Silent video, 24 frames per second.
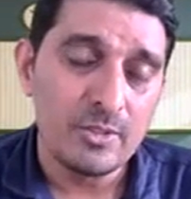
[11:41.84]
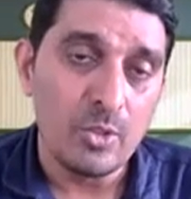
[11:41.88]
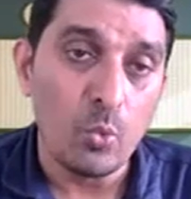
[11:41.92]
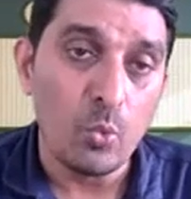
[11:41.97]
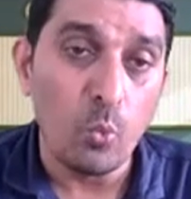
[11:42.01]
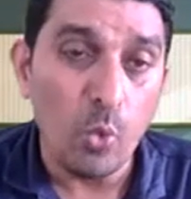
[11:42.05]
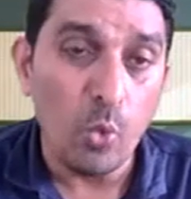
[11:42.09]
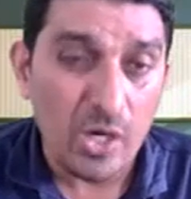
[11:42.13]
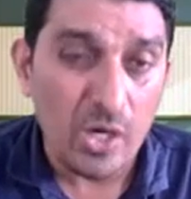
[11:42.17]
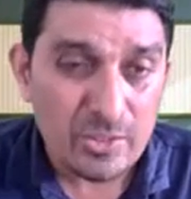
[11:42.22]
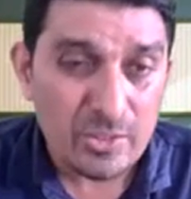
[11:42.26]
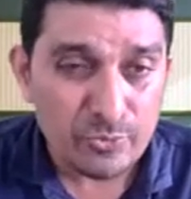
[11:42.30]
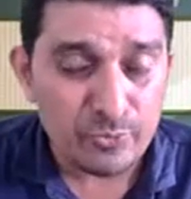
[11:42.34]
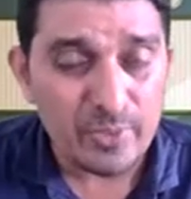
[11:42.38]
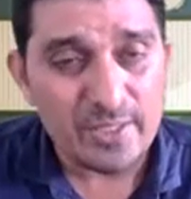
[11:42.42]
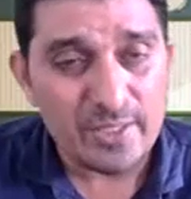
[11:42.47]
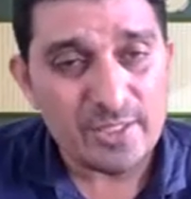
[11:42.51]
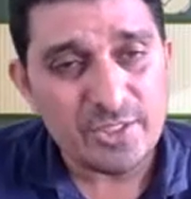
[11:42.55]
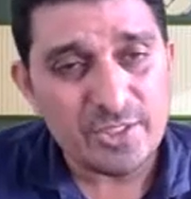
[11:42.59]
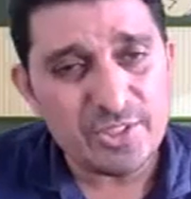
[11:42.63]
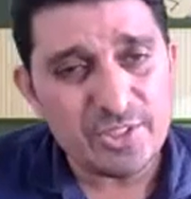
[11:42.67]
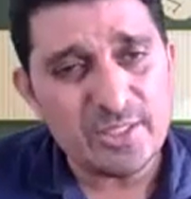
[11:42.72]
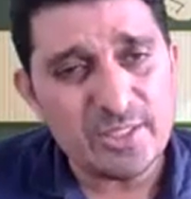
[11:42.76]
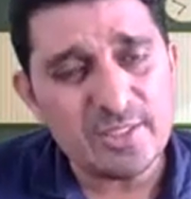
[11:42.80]
What
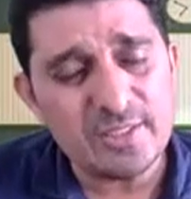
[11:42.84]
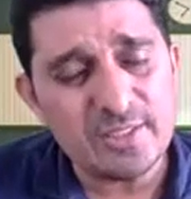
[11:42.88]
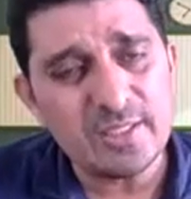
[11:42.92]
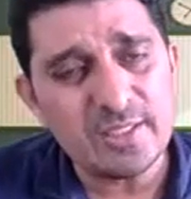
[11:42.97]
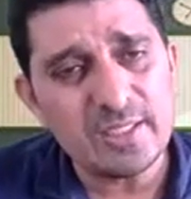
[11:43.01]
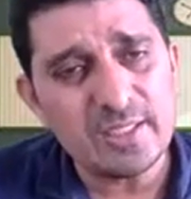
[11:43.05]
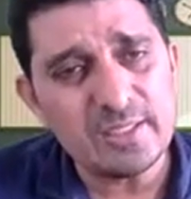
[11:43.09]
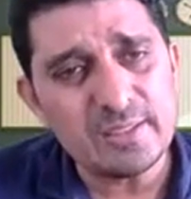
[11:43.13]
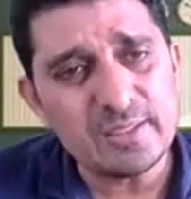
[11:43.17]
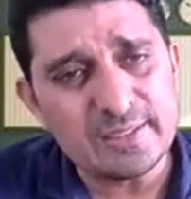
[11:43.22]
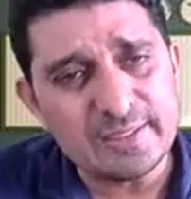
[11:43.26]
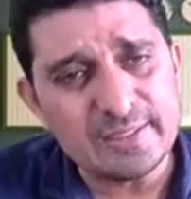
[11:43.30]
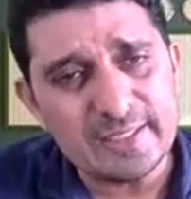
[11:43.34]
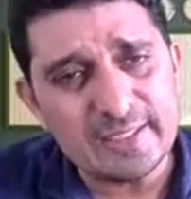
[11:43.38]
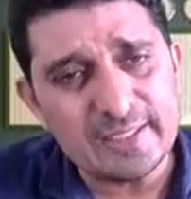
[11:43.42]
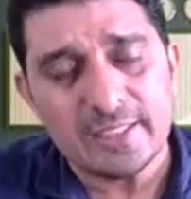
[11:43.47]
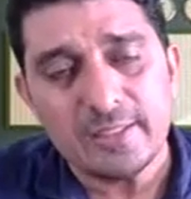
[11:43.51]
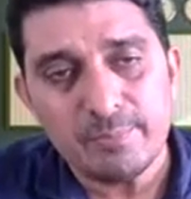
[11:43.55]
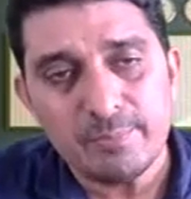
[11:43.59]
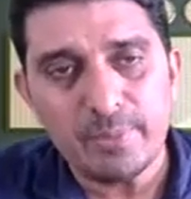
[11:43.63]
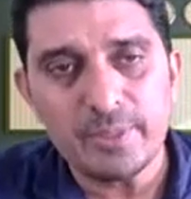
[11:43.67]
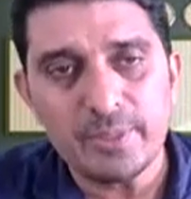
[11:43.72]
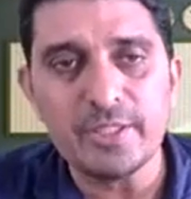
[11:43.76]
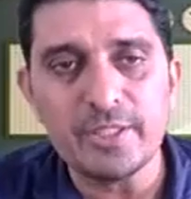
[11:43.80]
functions are
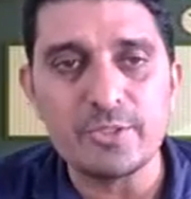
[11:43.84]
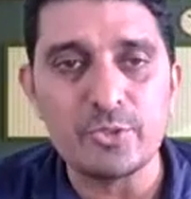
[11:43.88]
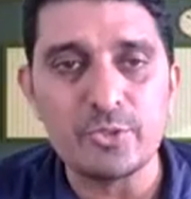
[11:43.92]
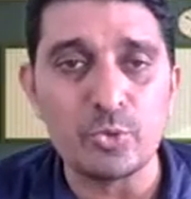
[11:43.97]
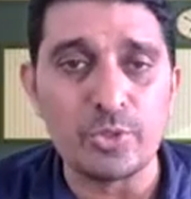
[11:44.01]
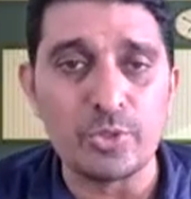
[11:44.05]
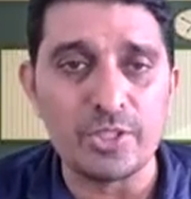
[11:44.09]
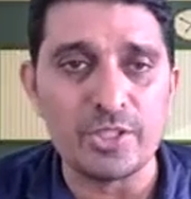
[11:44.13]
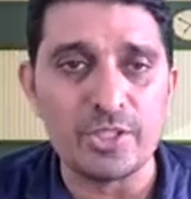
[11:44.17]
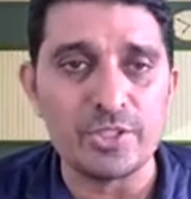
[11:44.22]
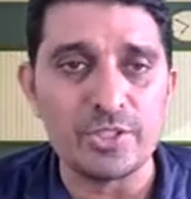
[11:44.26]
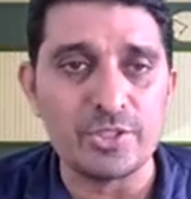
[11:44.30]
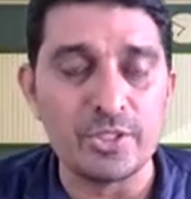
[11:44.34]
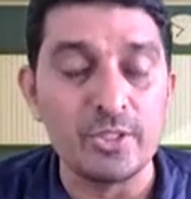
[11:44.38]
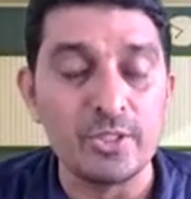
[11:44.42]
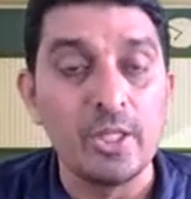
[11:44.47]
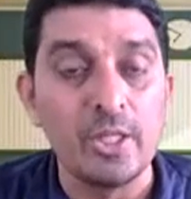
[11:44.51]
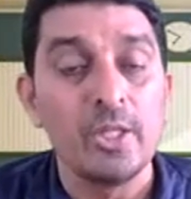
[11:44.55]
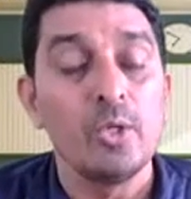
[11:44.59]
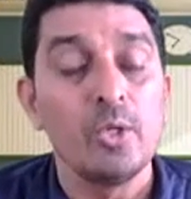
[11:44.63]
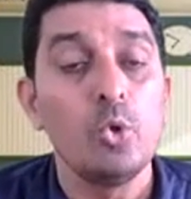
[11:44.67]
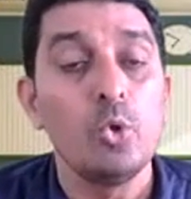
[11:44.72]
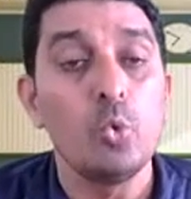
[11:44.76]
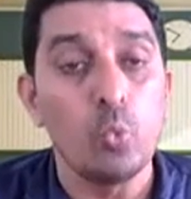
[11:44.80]
done by education?
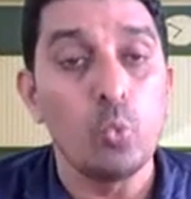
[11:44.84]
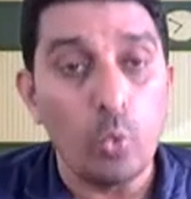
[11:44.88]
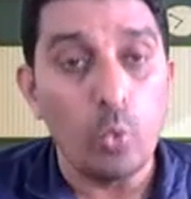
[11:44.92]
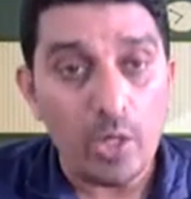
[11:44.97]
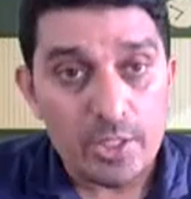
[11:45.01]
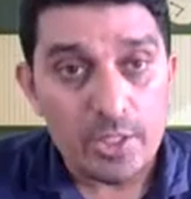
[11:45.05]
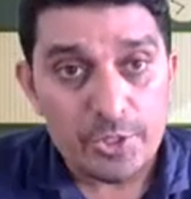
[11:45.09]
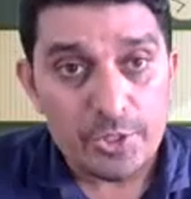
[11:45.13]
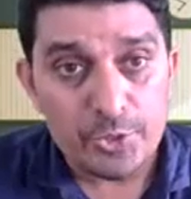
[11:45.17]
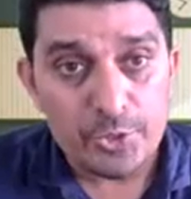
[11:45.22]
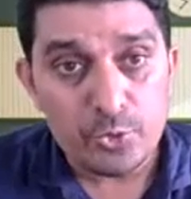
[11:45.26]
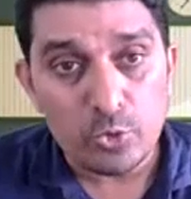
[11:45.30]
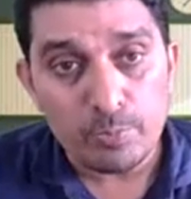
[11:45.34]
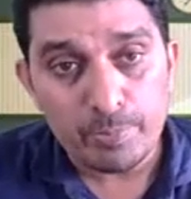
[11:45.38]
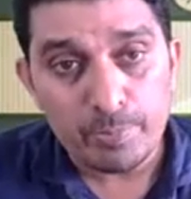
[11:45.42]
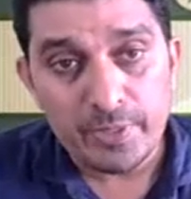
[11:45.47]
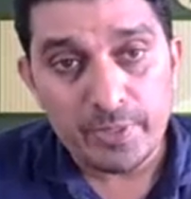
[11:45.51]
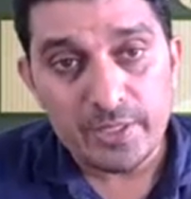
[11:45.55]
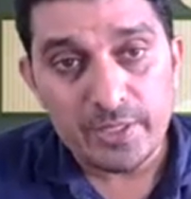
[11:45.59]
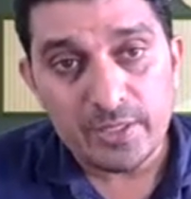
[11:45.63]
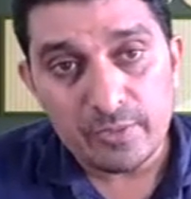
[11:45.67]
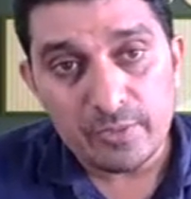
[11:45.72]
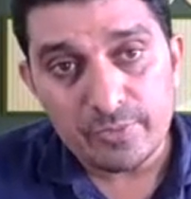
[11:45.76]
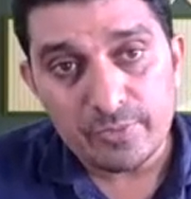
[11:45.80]
Or what should
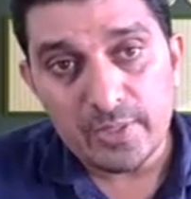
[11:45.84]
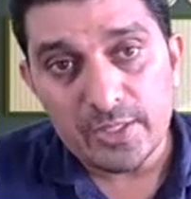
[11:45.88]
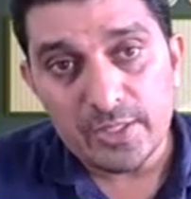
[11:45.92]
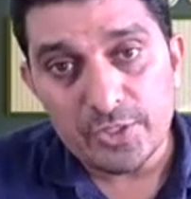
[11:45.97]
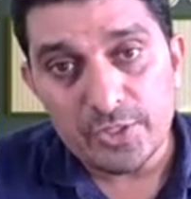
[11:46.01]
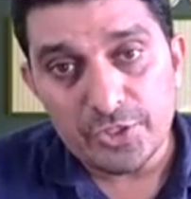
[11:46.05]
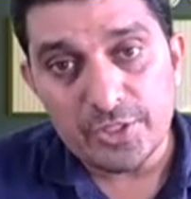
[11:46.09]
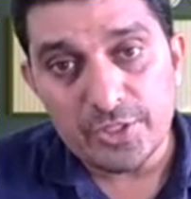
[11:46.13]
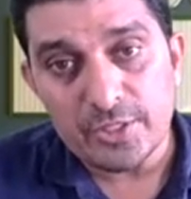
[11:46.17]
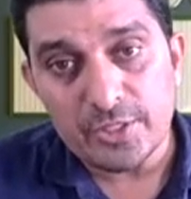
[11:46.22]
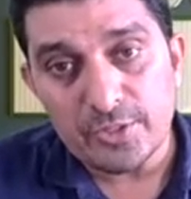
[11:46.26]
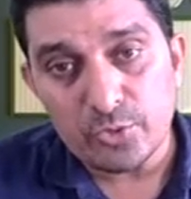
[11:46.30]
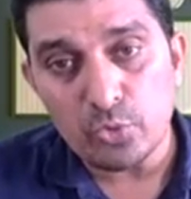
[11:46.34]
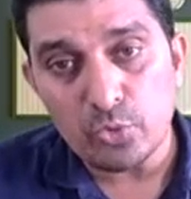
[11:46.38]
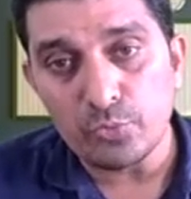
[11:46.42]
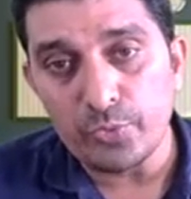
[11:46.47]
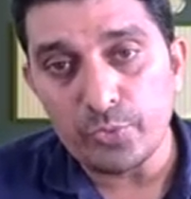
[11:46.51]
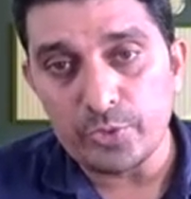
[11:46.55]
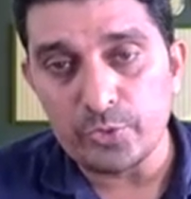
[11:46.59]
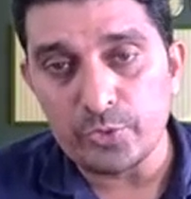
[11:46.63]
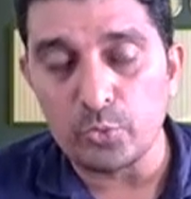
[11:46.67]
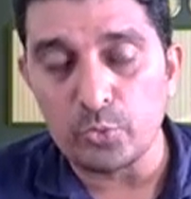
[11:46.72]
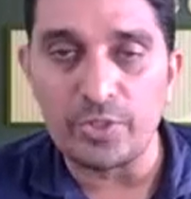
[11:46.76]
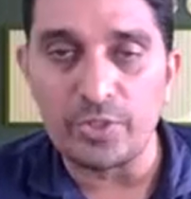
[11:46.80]
be the functions of
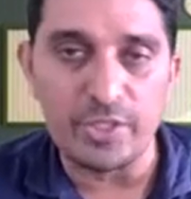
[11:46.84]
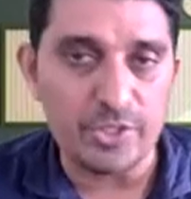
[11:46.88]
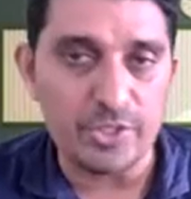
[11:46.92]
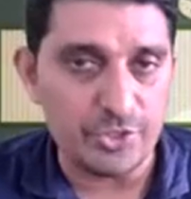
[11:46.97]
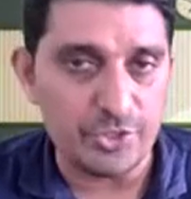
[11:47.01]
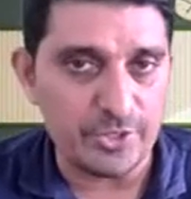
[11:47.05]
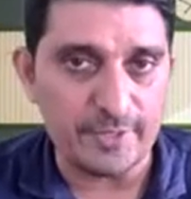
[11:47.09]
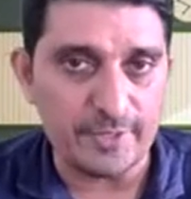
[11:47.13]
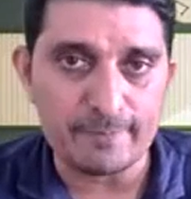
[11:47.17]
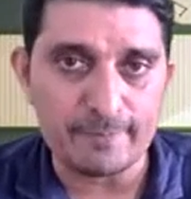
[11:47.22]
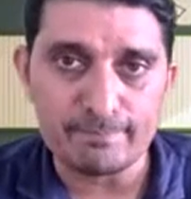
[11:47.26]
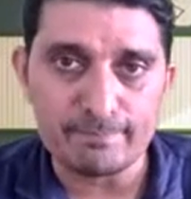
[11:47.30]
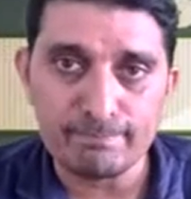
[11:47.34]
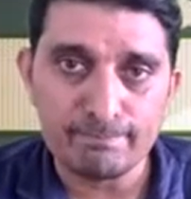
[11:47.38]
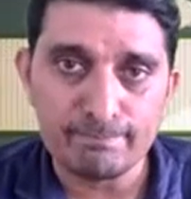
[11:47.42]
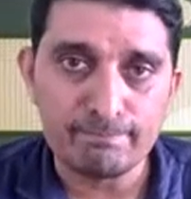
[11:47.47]
education?